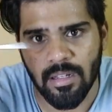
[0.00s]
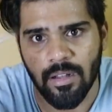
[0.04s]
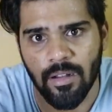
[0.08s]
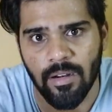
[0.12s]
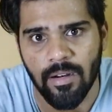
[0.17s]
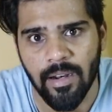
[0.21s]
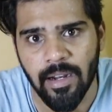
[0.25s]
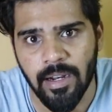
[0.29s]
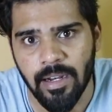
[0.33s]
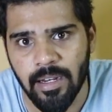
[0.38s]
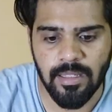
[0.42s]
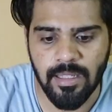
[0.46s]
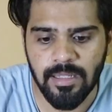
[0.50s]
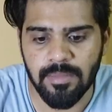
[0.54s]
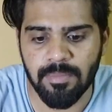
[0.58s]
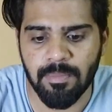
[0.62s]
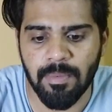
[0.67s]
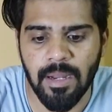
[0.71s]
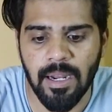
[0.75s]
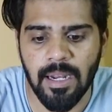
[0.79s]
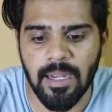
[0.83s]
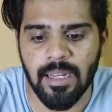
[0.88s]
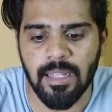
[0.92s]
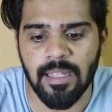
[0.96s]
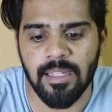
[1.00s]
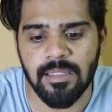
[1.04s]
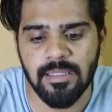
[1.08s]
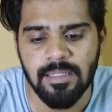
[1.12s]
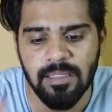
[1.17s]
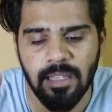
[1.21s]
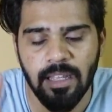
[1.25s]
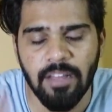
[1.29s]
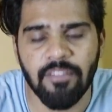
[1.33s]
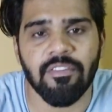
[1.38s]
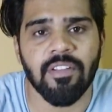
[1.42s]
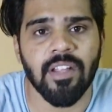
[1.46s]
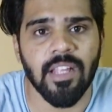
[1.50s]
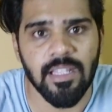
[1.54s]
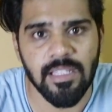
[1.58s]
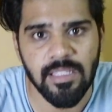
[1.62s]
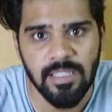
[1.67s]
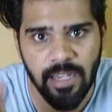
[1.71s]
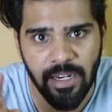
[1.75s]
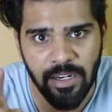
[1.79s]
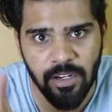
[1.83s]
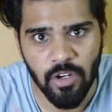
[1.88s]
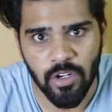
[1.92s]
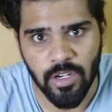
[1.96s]
Alright, this part is left
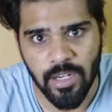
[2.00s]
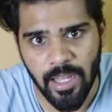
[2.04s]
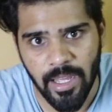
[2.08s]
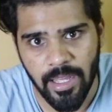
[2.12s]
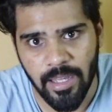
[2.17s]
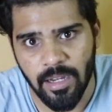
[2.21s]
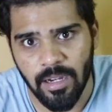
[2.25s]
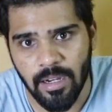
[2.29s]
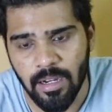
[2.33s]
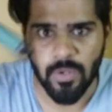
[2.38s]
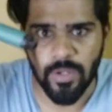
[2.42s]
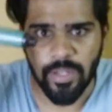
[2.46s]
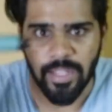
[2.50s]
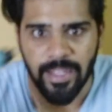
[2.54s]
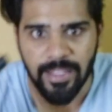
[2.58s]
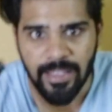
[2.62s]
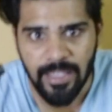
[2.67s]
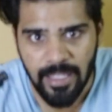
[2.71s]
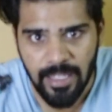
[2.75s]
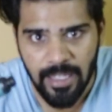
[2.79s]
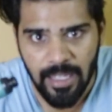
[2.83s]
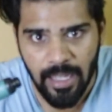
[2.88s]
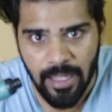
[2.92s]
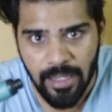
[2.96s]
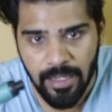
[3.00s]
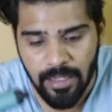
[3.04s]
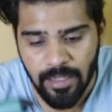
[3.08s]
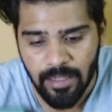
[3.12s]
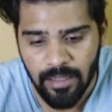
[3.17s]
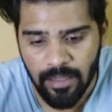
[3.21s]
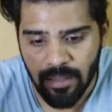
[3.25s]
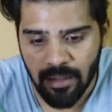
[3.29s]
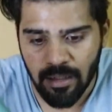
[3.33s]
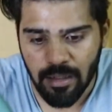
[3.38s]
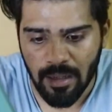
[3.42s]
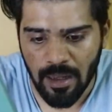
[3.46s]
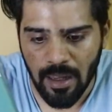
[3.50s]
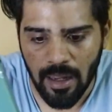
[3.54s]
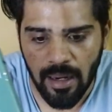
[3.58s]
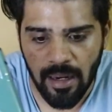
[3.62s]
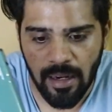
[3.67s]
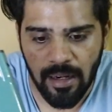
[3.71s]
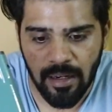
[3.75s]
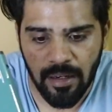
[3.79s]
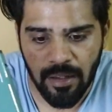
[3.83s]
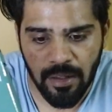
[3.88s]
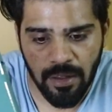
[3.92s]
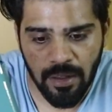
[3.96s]
inside your tire. You take the gun
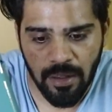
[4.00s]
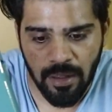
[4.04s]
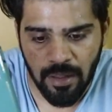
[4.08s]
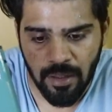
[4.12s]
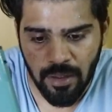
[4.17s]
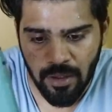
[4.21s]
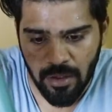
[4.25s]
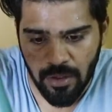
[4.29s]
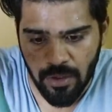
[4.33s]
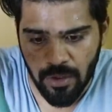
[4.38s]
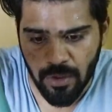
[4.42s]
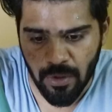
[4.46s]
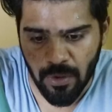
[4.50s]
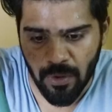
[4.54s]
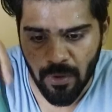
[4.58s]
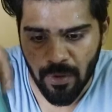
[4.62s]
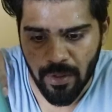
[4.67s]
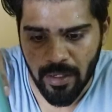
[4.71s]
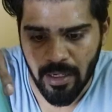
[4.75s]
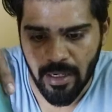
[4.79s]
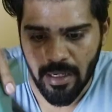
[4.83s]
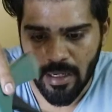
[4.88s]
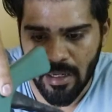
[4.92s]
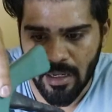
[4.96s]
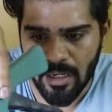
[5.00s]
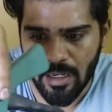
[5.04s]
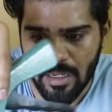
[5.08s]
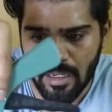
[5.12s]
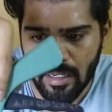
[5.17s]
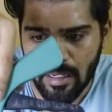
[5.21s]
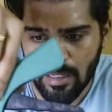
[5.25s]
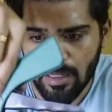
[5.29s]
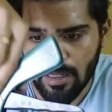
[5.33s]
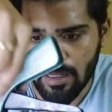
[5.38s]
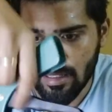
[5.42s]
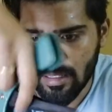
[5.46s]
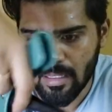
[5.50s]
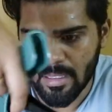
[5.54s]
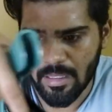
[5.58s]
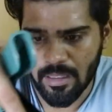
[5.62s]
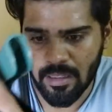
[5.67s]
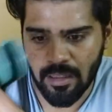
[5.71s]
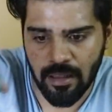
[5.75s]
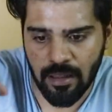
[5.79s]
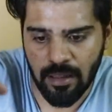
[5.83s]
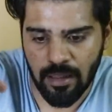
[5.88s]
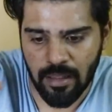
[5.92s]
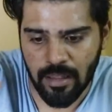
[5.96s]
and you rotate it
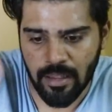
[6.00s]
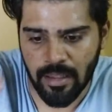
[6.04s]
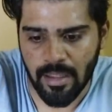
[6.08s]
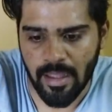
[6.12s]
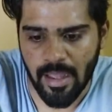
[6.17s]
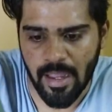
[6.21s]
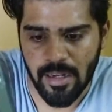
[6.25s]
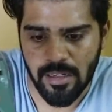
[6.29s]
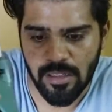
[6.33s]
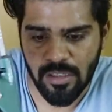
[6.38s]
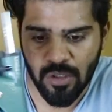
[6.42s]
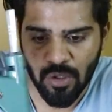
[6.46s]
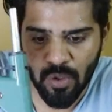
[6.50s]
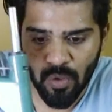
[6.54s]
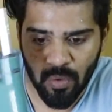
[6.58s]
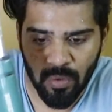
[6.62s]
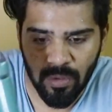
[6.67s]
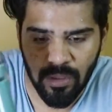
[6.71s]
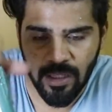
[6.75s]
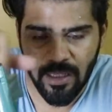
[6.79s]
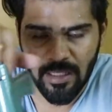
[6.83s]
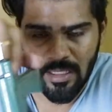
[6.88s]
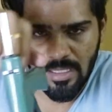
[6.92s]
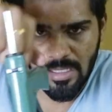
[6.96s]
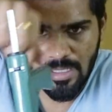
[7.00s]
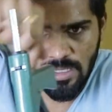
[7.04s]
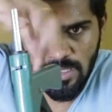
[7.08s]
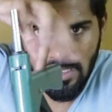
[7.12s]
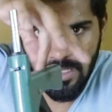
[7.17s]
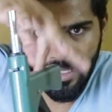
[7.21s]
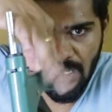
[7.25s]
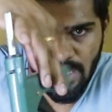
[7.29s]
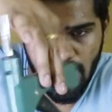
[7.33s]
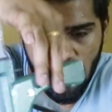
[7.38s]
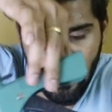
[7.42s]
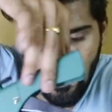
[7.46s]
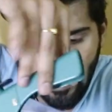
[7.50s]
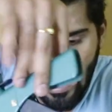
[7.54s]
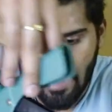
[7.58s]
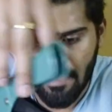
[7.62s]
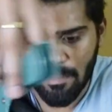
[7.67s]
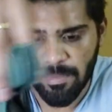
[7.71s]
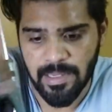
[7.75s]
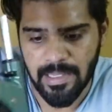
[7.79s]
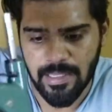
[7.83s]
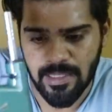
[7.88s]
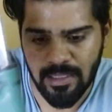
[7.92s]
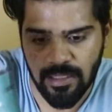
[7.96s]
and screw this in that
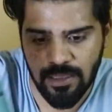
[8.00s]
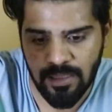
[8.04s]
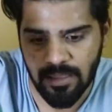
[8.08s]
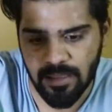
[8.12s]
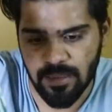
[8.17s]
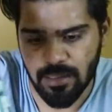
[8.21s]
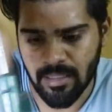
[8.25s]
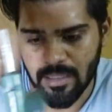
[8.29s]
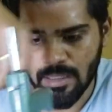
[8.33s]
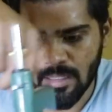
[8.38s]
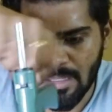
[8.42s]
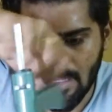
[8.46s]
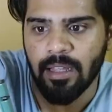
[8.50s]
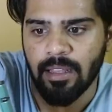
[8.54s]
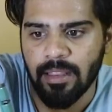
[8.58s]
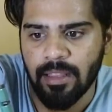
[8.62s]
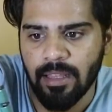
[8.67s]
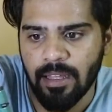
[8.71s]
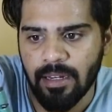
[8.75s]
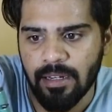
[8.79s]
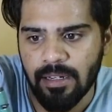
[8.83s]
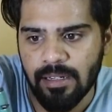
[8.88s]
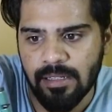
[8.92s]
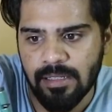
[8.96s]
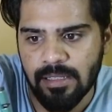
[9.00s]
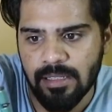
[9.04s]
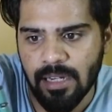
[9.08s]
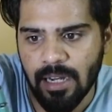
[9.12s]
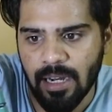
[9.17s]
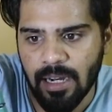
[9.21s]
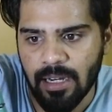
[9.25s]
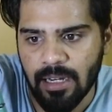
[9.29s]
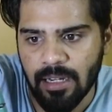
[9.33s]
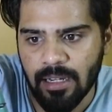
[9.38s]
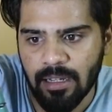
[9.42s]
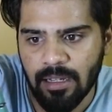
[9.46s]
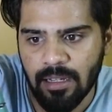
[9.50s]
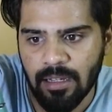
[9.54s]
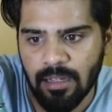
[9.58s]
place, and then start.